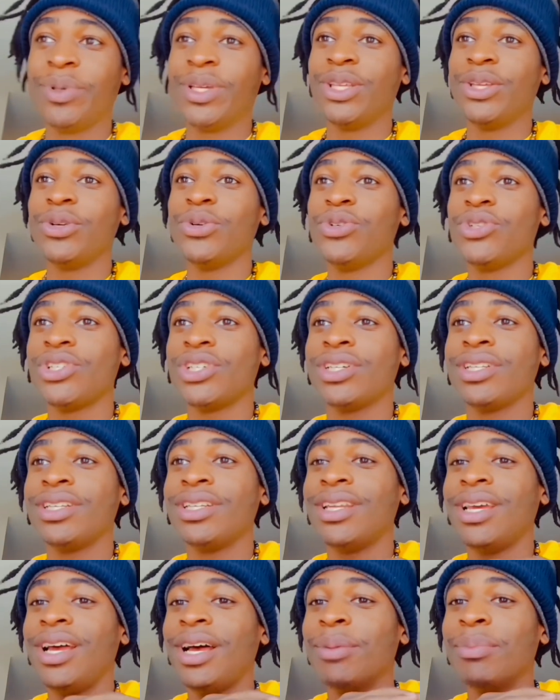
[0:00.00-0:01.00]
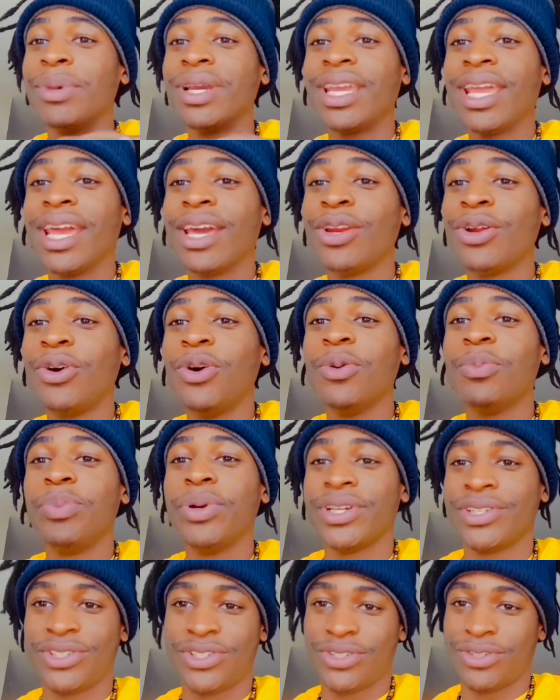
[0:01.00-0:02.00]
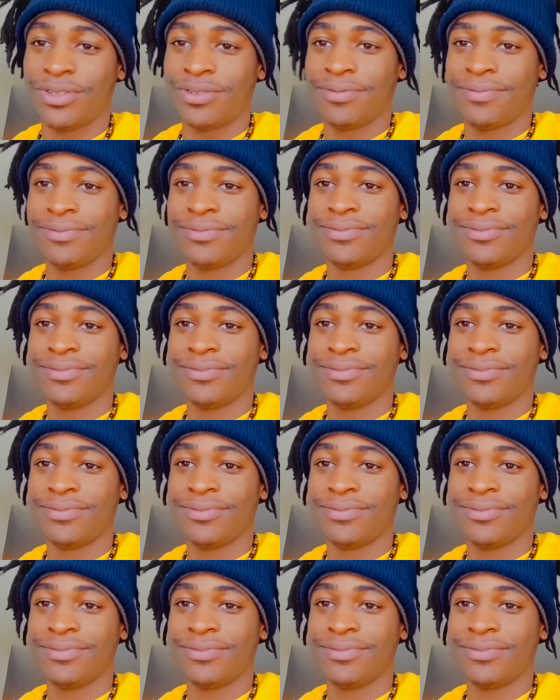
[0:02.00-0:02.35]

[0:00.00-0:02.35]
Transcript: been using a mechanical pencil.